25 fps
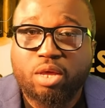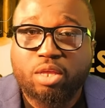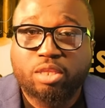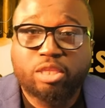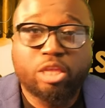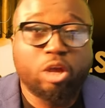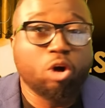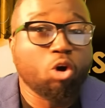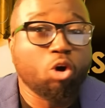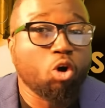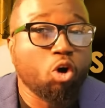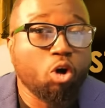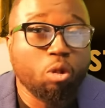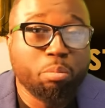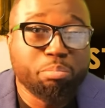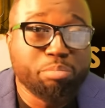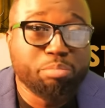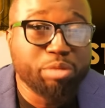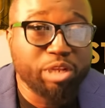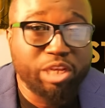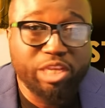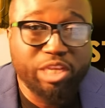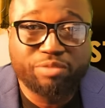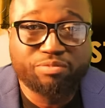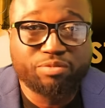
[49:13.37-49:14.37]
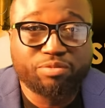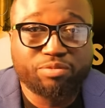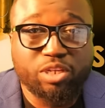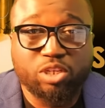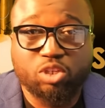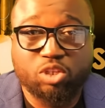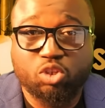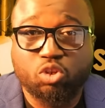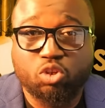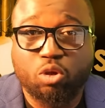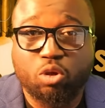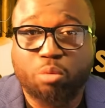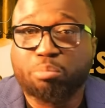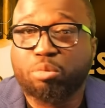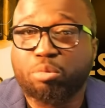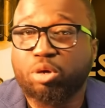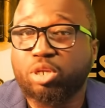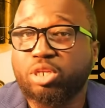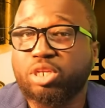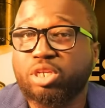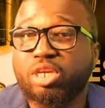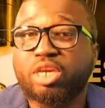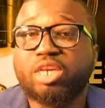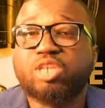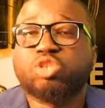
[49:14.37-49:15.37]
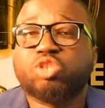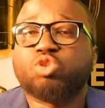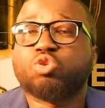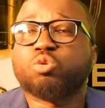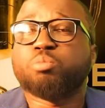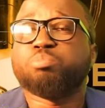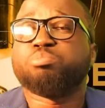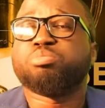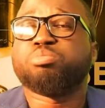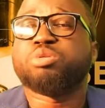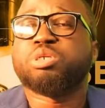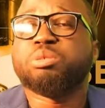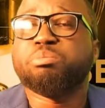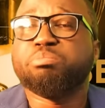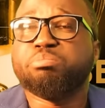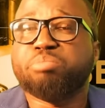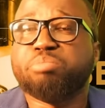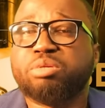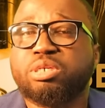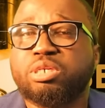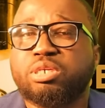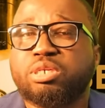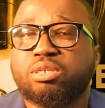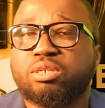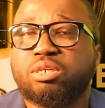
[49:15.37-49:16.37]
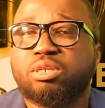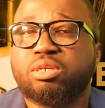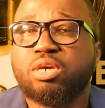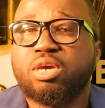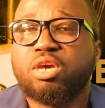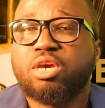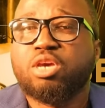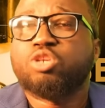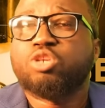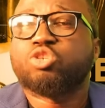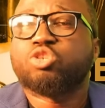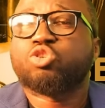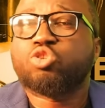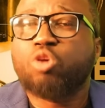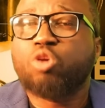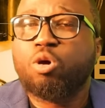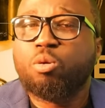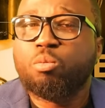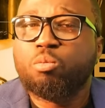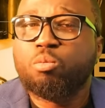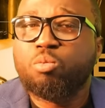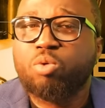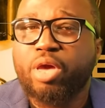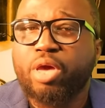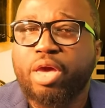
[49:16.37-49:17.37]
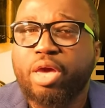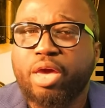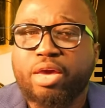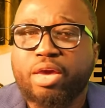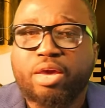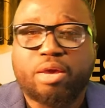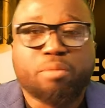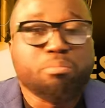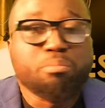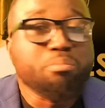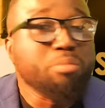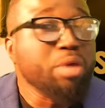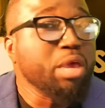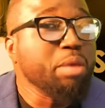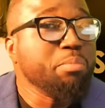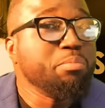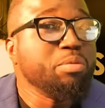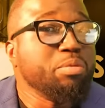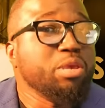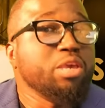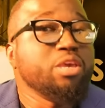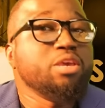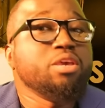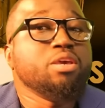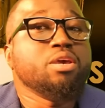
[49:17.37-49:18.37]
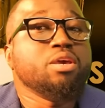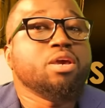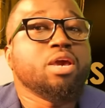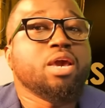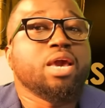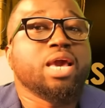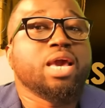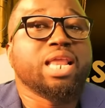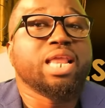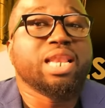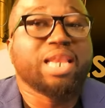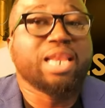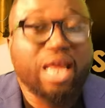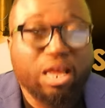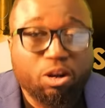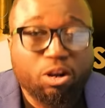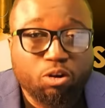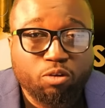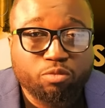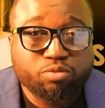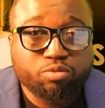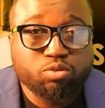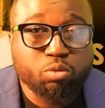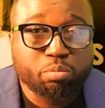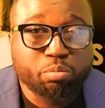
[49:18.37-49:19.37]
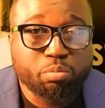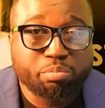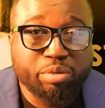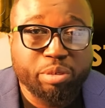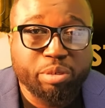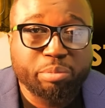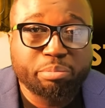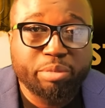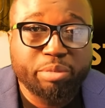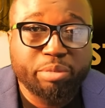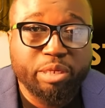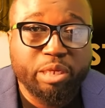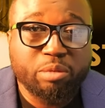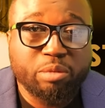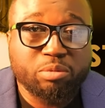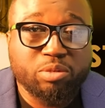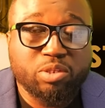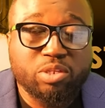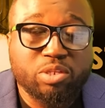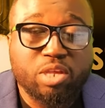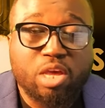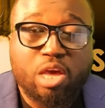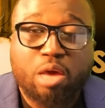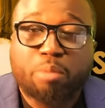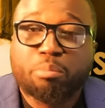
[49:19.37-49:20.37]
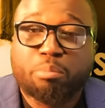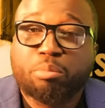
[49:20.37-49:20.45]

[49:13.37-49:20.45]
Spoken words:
They all believed in somebody, a supreme being, somewhere, maybe a lot of supreme beings.